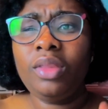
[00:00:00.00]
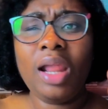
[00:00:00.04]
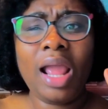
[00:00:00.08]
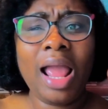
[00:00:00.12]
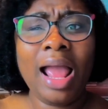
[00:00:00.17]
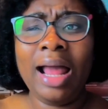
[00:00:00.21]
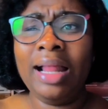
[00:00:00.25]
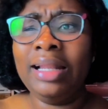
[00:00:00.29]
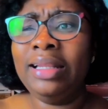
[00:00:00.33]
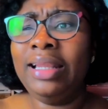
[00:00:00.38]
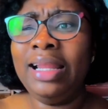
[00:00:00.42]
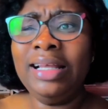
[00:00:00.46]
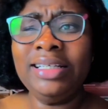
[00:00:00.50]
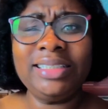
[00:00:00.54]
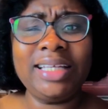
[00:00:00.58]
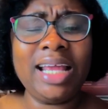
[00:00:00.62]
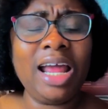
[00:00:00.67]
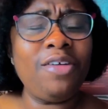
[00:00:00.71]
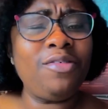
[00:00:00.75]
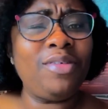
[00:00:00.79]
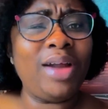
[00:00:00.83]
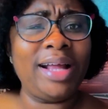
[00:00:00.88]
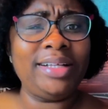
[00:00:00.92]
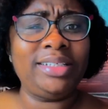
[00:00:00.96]
and let's
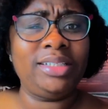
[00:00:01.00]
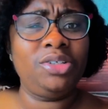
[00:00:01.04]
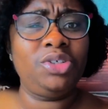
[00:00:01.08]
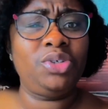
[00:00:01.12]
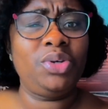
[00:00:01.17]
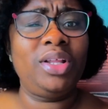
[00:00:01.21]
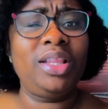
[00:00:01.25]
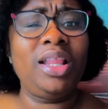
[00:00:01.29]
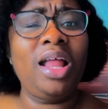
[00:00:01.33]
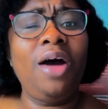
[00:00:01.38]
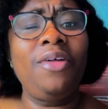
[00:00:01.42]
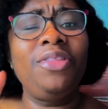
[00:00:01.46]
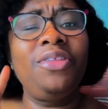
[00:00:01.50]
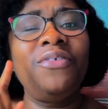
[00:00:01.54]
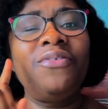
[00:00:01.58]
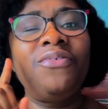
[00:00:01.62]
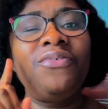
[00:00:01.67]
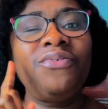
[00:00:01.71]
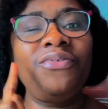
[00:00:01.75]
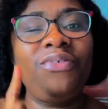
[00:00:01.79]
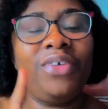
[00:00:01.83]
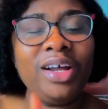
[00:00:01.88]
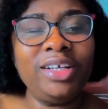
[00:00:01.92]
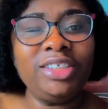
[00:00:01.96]
get right into it now. The
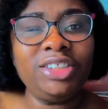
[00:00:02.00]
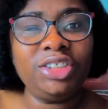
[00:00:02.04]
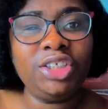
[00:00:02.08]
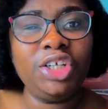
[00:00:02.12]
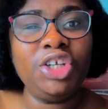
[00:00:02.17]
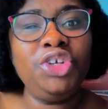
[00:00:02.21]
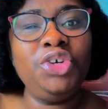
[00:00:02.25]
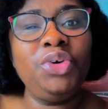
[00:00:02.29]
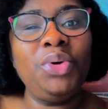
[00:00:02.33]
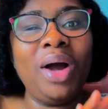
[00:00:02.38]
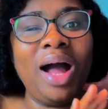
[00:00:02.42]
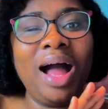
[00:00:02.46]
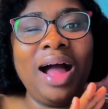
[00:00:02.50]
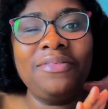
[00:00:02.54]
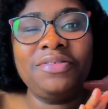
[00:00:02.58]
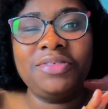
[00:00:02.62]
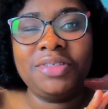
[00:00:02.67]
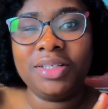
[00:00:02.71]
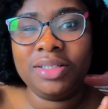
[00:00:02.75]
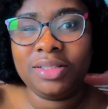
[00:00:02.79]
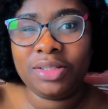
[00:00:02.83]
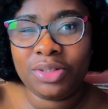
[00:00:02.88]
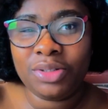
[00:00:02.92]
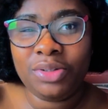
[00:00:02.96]
first thing you have
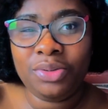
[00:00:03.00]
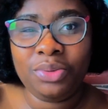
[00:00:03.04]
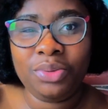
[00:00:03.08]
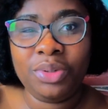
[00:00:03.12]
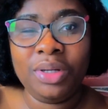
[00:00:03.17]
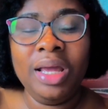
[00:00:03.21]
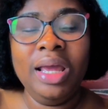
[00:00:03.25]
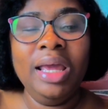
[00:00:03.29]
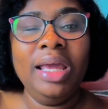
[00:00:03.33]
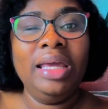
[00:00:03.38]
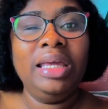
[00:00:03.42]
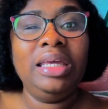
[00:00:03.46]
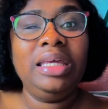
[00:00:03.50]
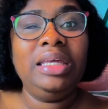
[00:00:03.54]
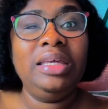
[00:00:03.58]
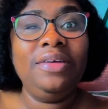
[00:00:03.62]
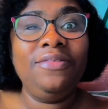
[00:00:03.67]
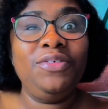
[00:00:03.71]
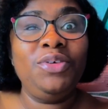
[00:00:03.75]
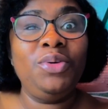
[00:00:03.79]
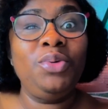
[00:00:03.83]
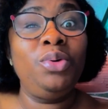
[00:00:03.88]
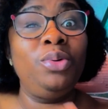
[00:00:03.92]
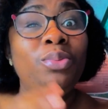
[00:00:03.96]
to do
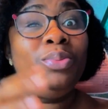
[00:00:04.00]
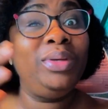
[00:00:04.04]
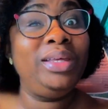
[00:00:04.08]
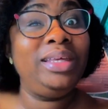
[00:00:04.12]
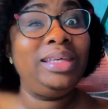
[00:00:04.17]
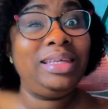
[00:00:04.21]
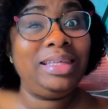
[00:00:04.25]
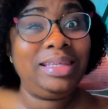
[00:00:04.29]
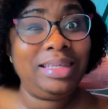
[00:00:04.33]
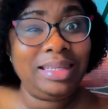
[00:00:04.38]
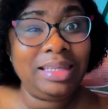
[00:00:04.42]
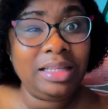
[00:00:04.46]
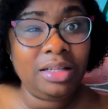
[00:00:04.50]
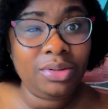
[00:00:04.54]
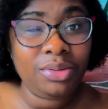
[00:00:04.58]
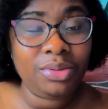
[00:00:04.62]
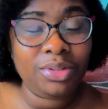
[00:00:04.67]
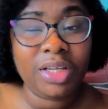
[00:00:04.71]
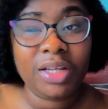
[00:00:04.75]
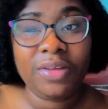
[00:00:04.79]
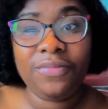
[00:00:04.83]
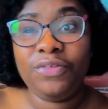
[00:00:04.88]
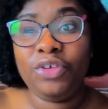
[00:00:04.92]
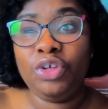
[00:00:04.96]
if you will be
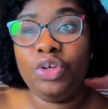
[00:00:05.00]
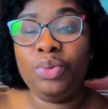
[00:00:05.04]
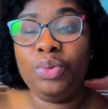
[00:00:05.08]
healed, if you